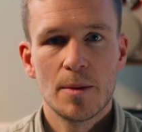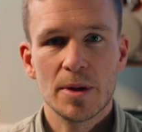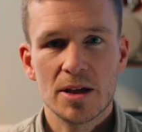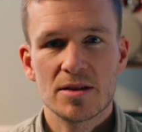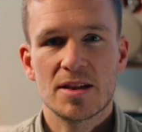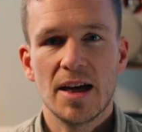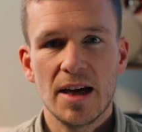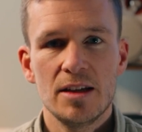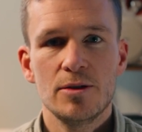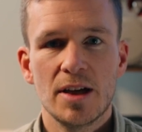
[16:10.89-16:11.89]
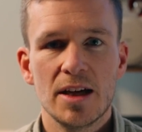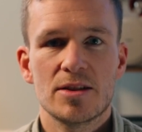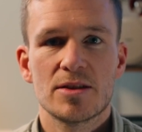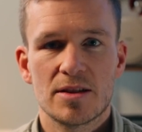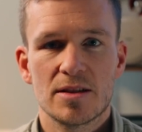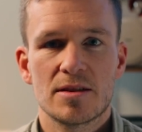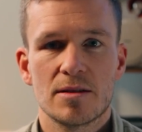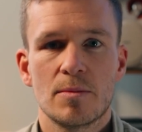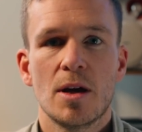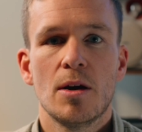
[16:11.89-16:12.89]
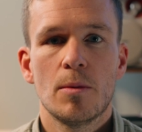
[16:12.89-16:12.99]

because the education system